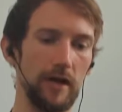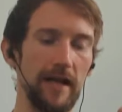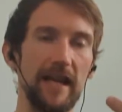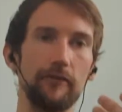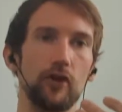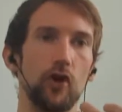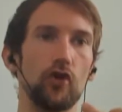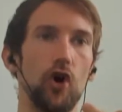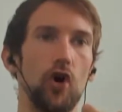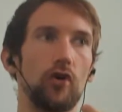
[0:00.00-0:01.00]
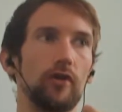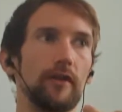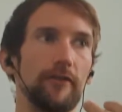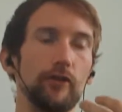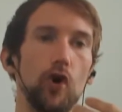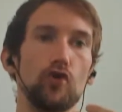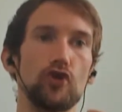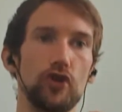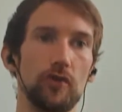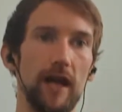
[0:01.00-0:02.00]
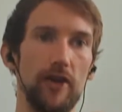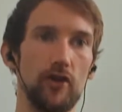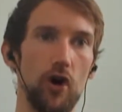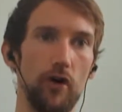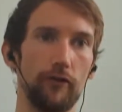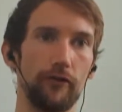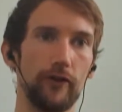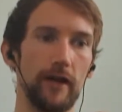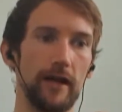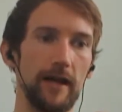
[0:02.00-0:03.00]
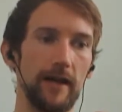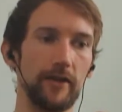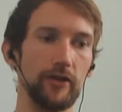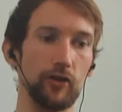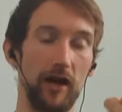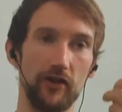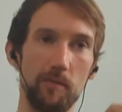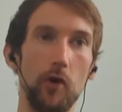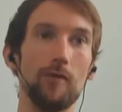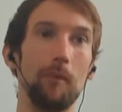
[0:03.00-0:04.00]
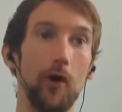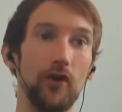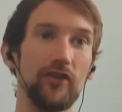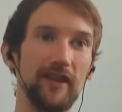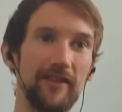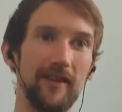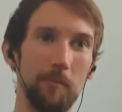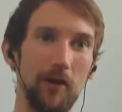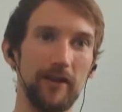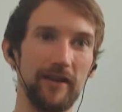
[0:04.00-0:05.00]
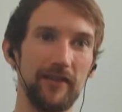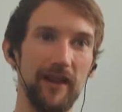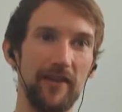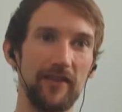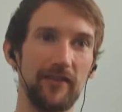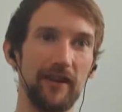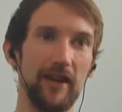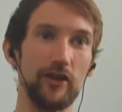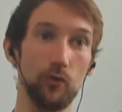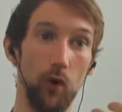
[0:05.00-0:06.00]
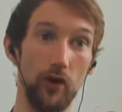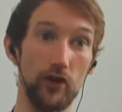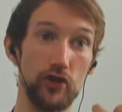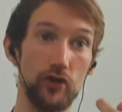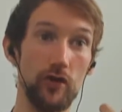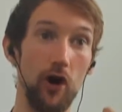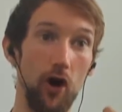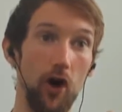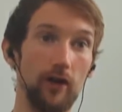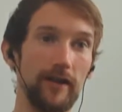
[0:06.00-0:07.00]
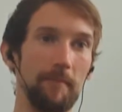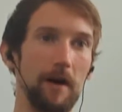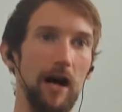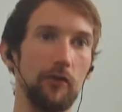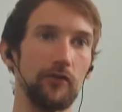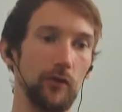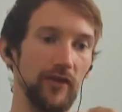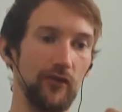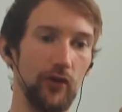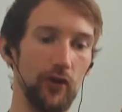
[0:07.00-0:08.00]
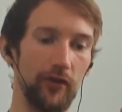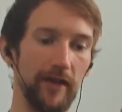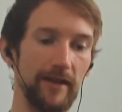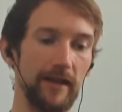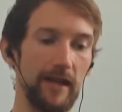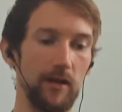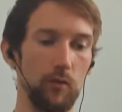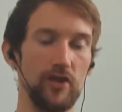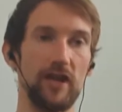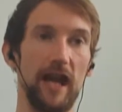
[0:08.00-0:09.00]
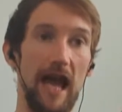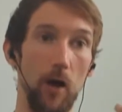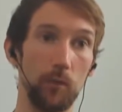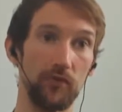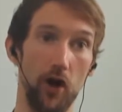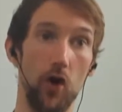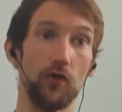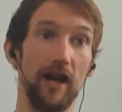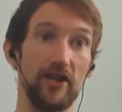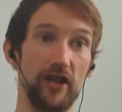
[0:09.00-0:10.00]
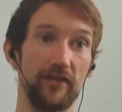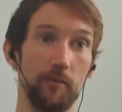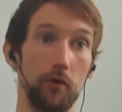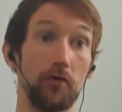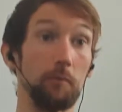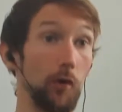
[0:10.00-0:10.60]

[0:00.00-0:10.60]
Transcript: if you don't chew it enough, you're actually putting poison into the body in a sense. You want to chew it all in the mouth so it's nothing, which helps the whole digestive process.